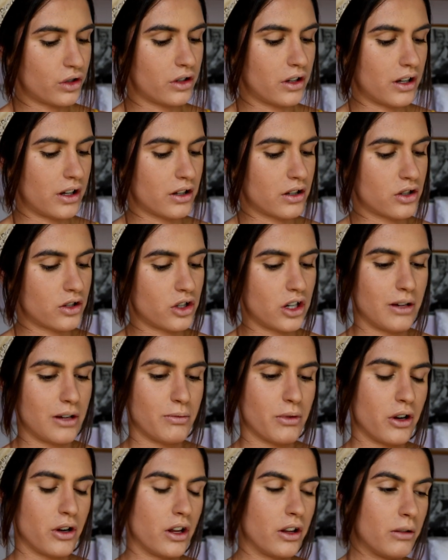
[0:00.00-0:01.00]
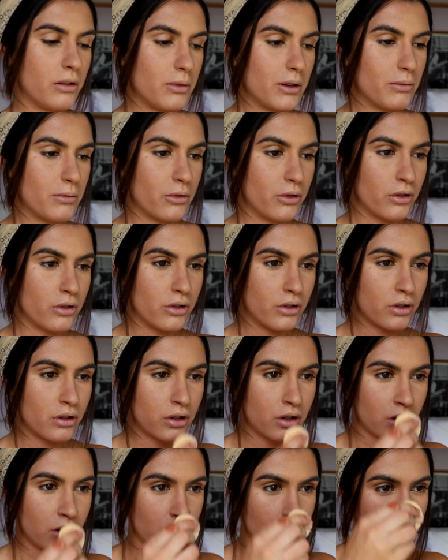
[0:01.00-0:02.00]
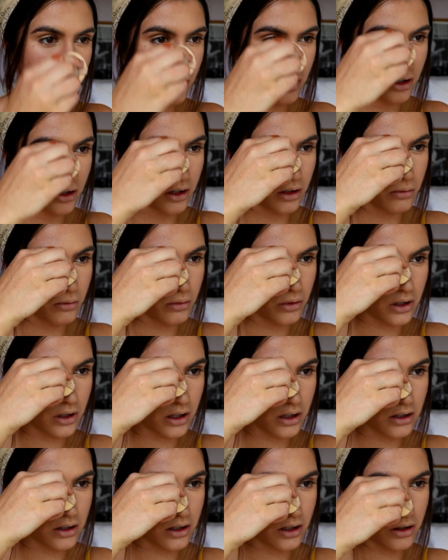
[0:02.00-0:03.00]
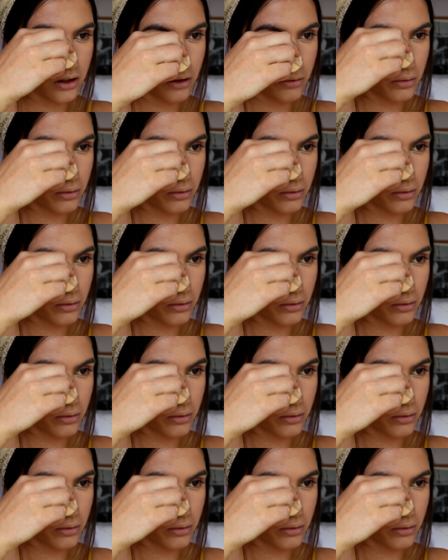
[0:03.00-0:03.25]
like cheekbone a little bit more. Bring it down the